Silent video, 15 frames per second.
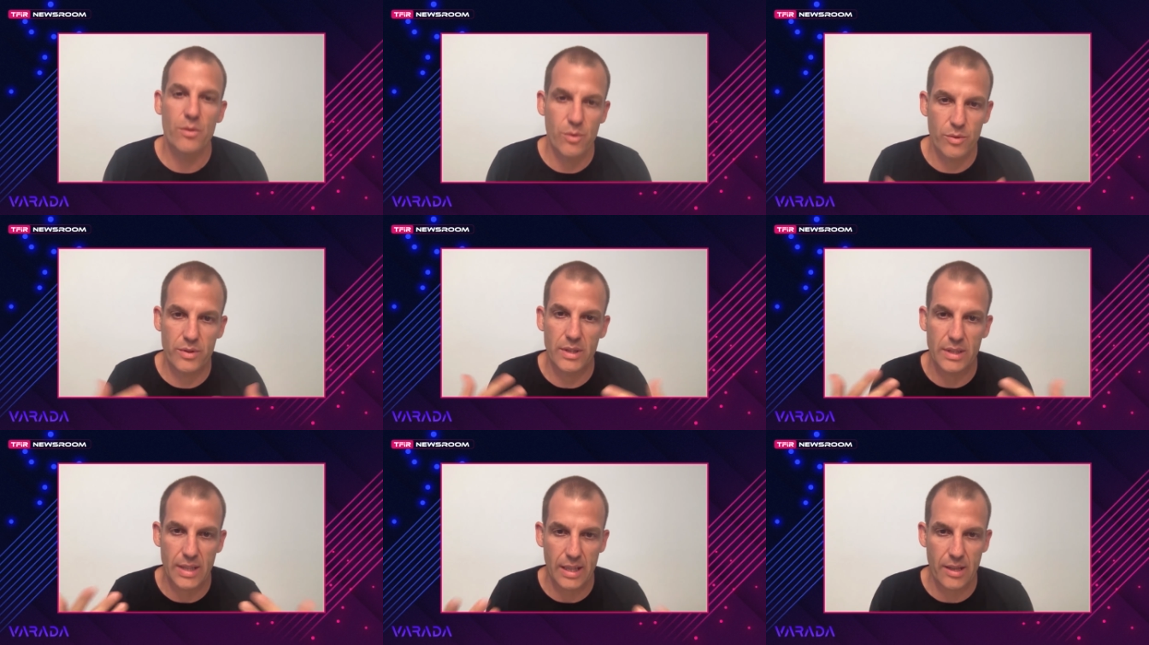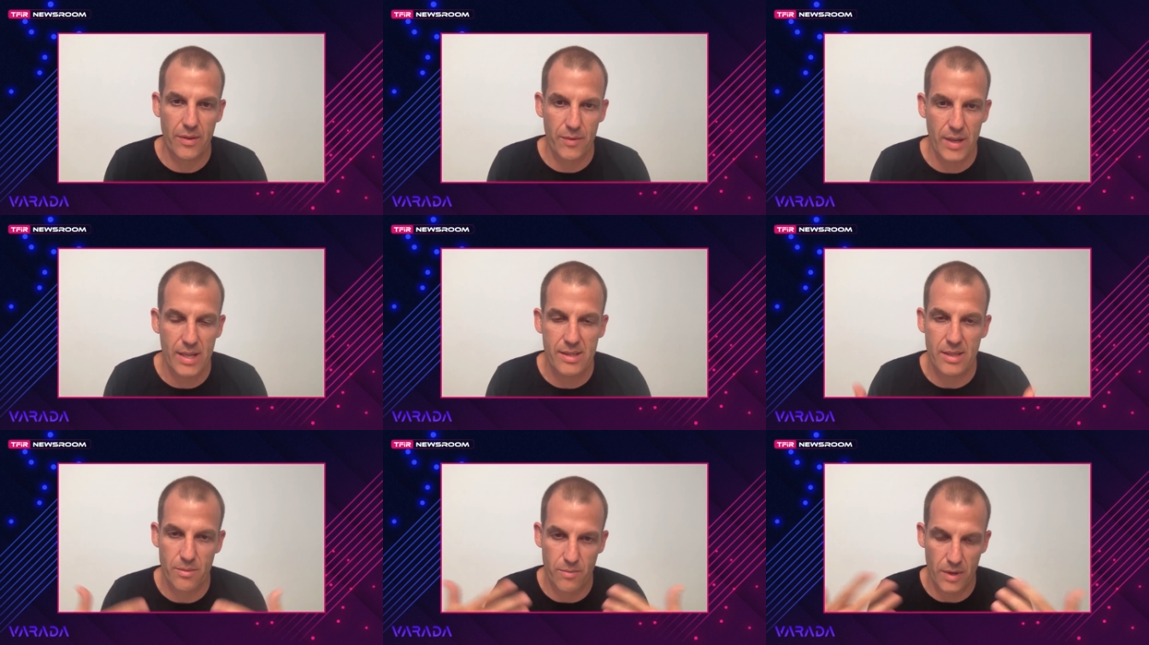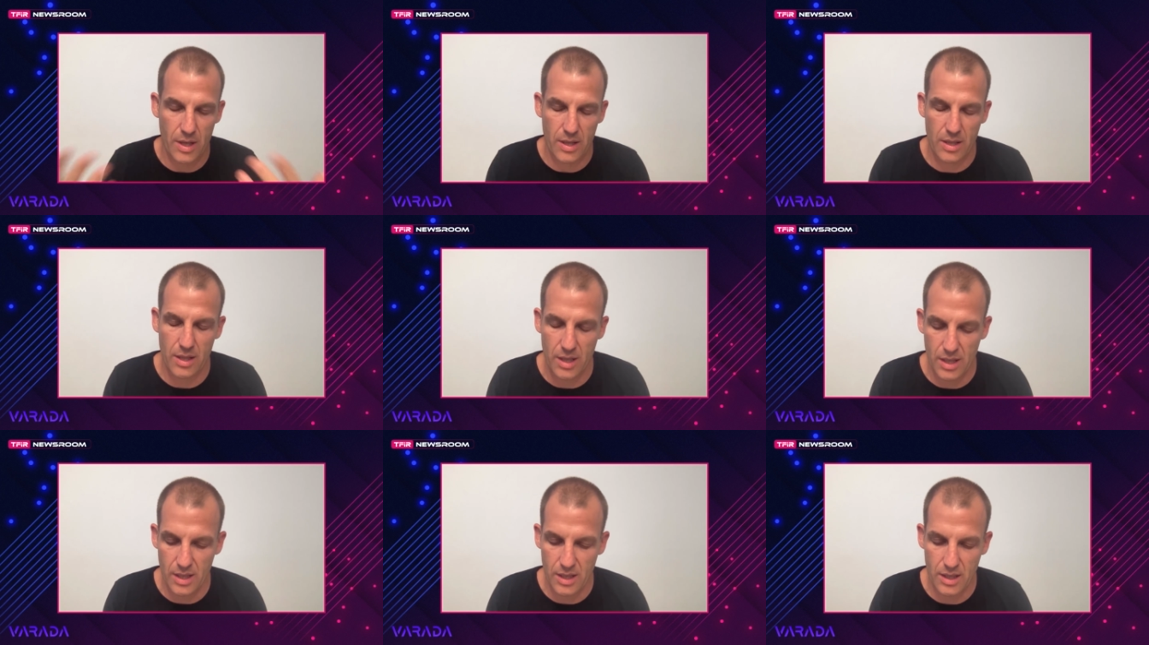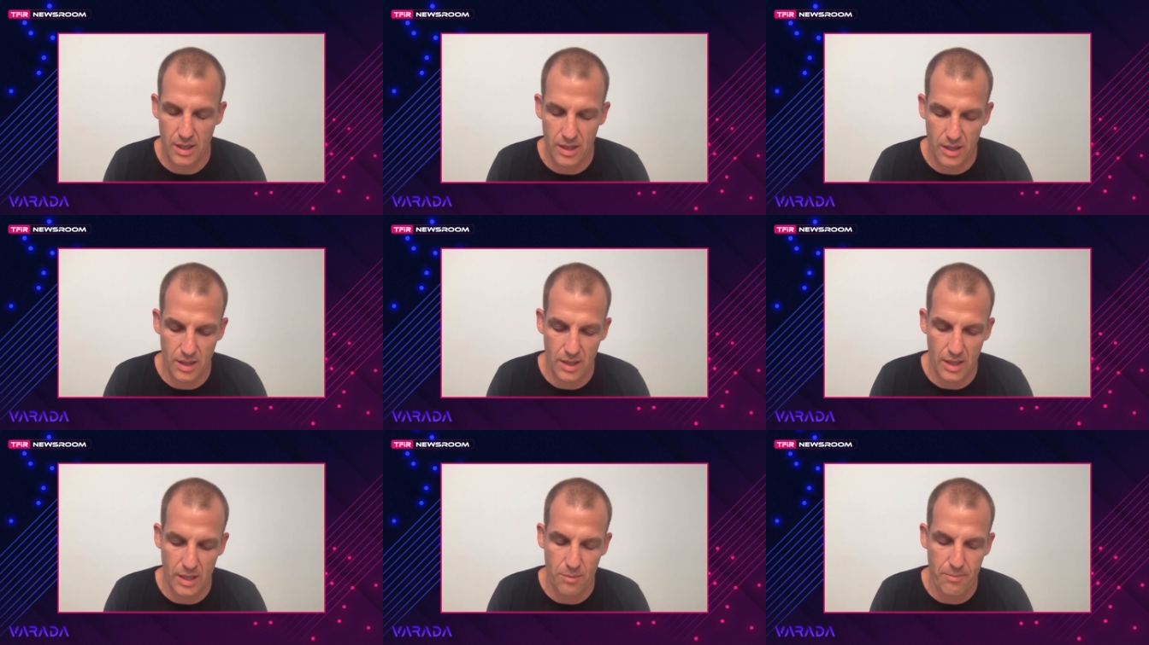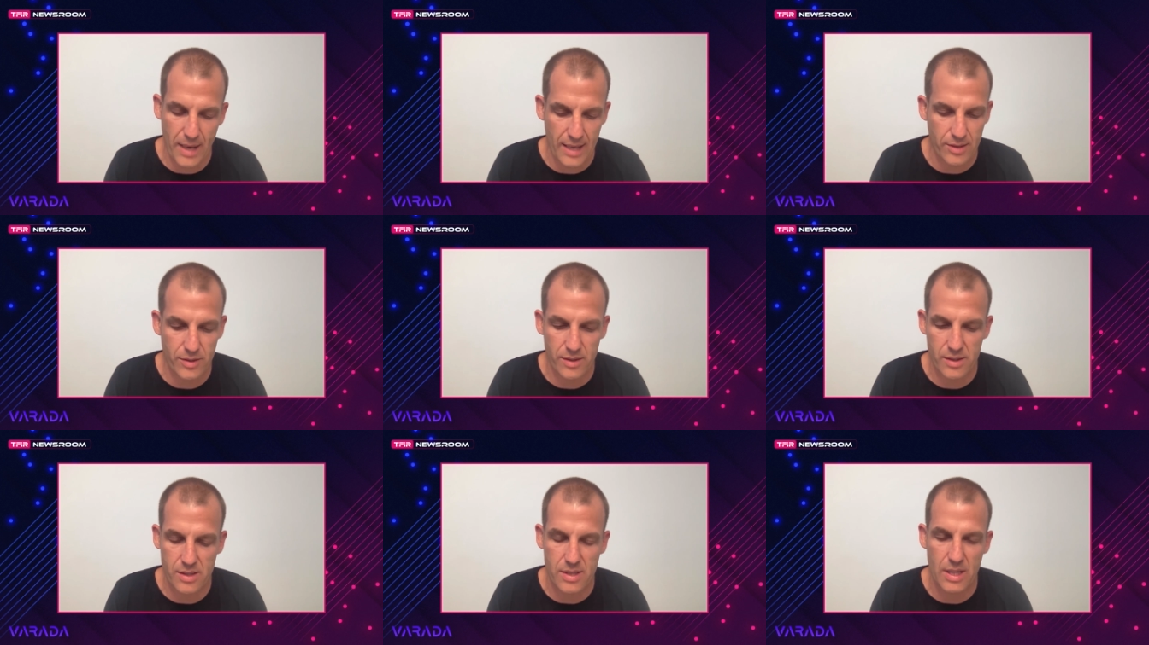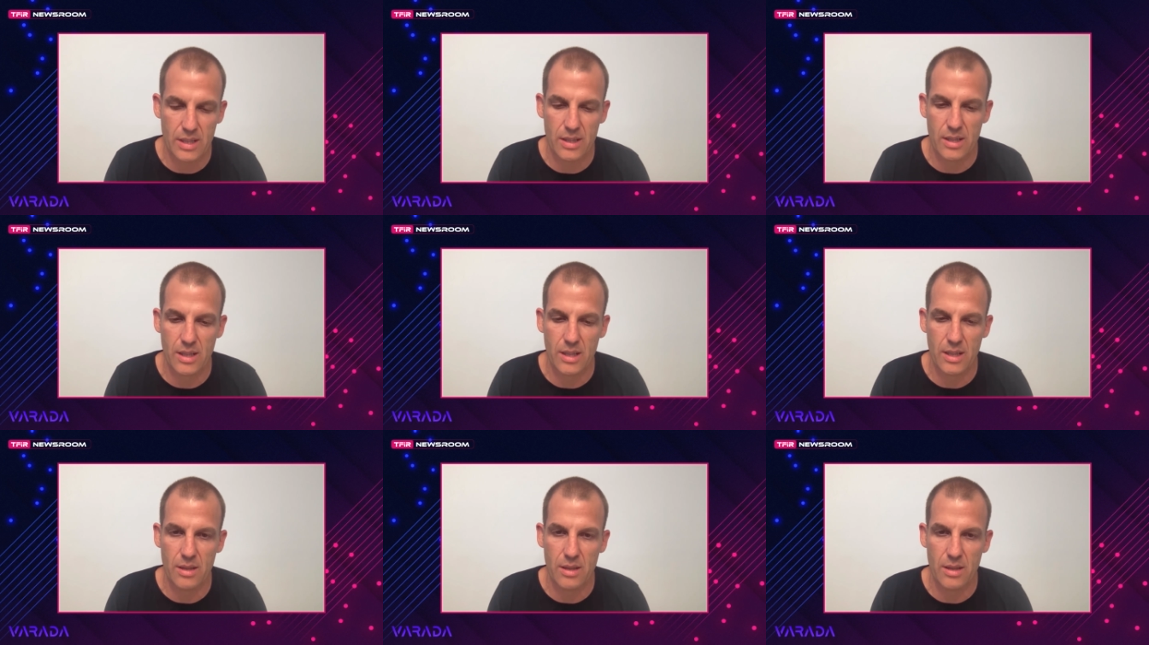to detect threats and and and, and patterns that